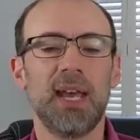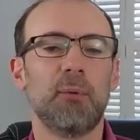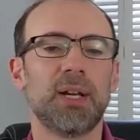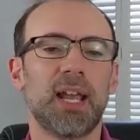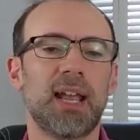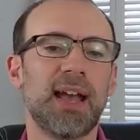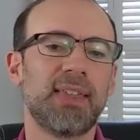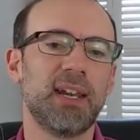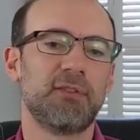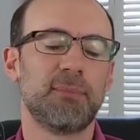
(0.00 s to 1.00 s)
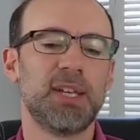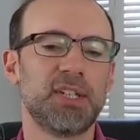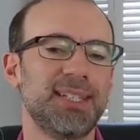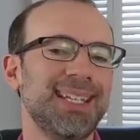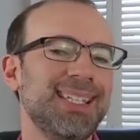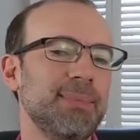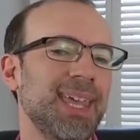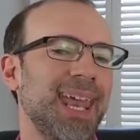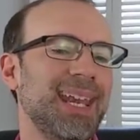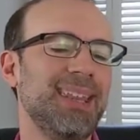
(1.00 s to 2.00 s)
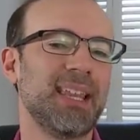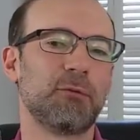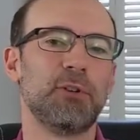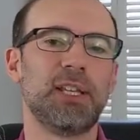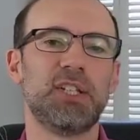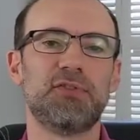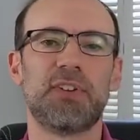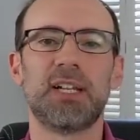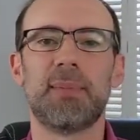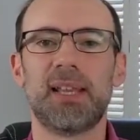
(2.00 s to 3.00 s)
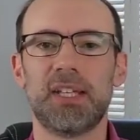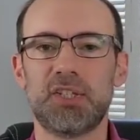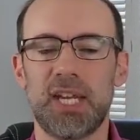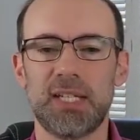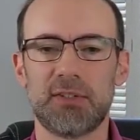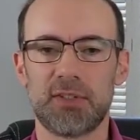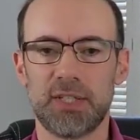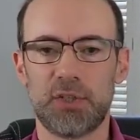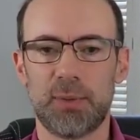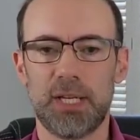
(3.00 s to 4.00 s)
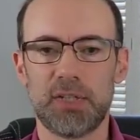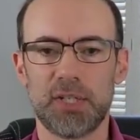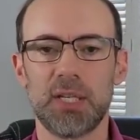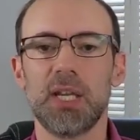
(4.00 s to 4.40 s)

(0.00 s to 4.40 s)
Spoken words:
when I got that information, it didn't seem like anything that really fundamentally changed their situation.